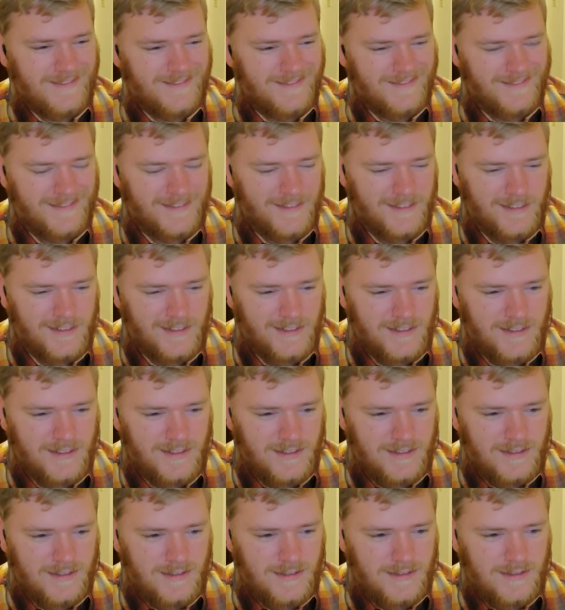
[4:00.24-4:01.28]

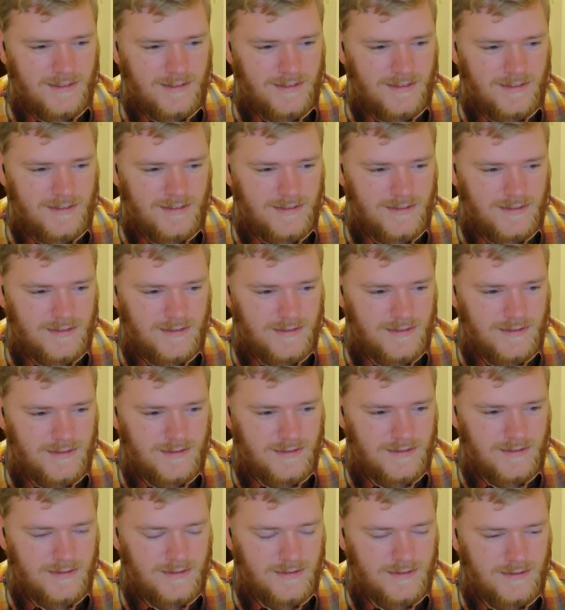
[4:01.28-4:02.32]

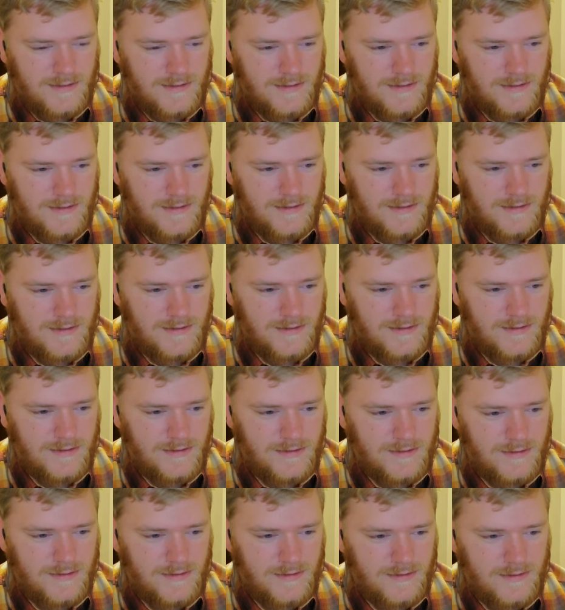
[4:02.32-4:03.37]

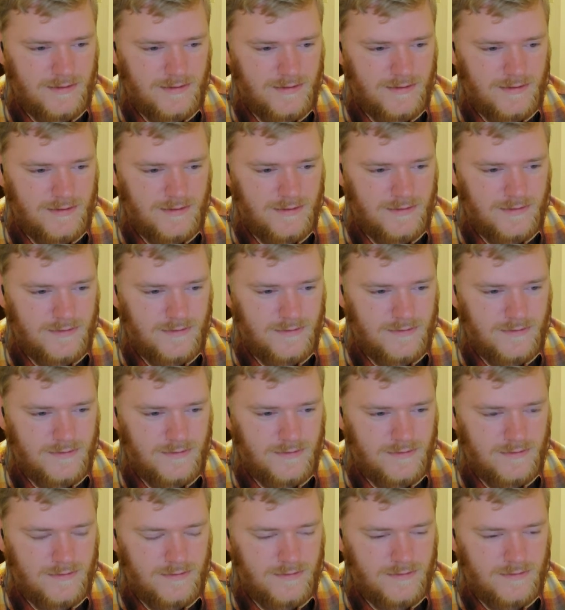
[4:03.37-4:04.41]

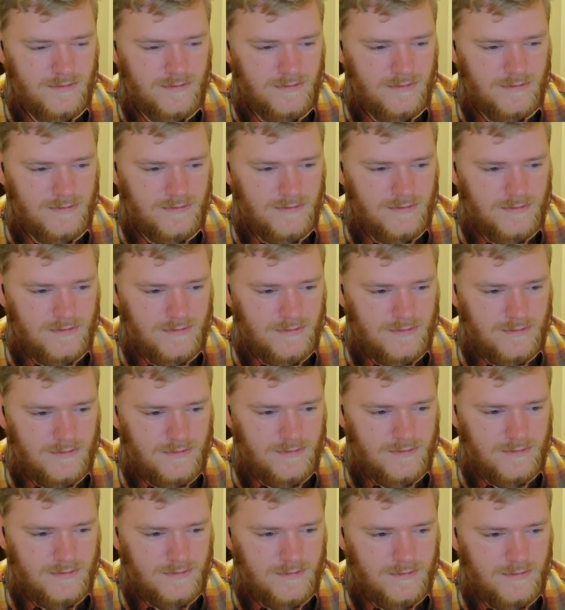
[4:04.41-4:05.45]

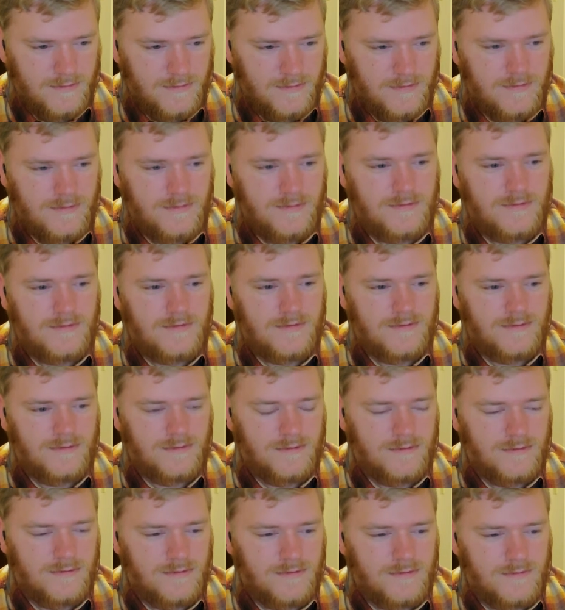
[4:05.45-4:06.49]

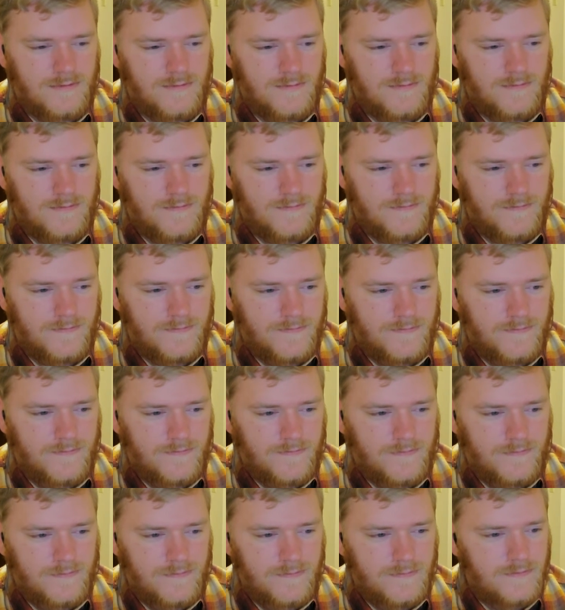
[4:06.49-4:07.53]

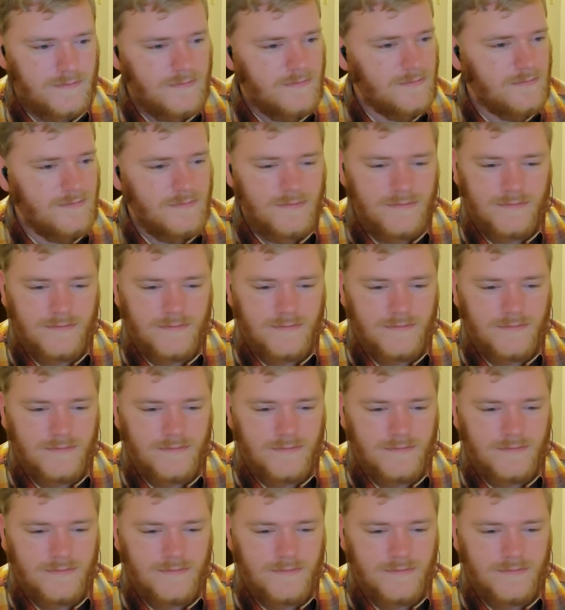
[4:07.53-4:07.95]
(silence)